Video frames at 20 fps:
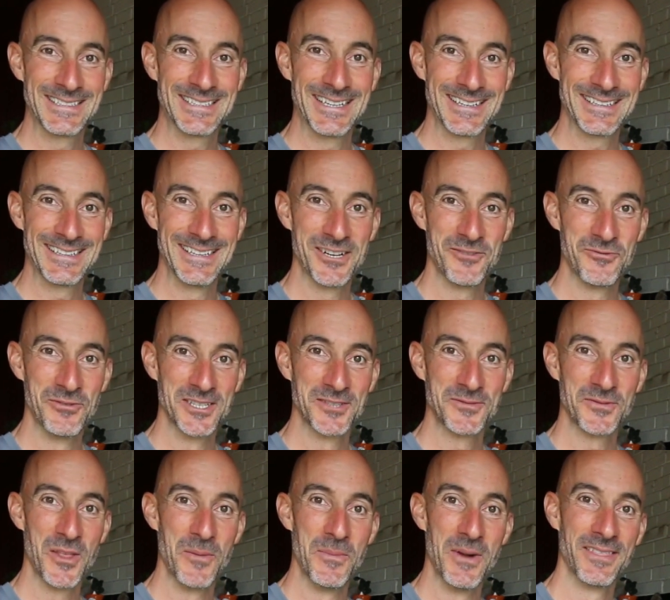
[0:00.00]
technique was
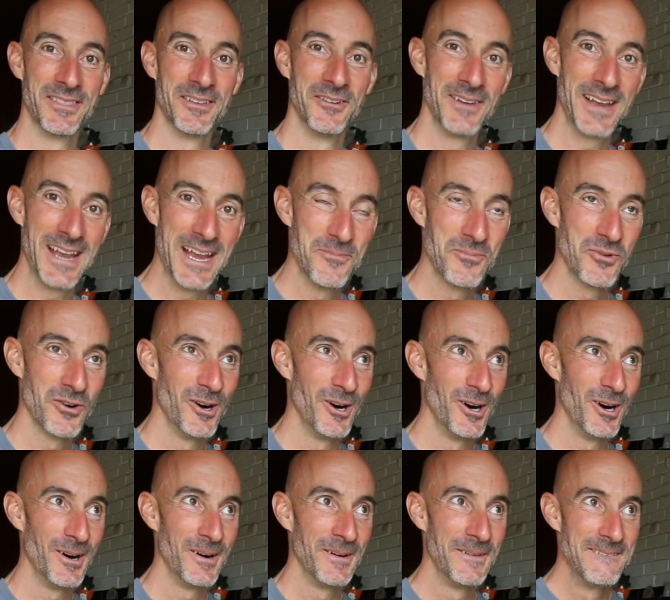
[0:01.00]
for the month of
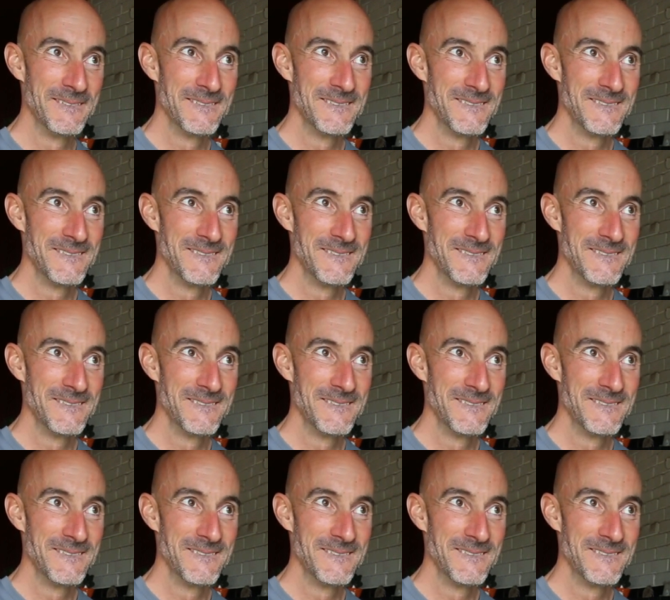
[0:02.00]
April.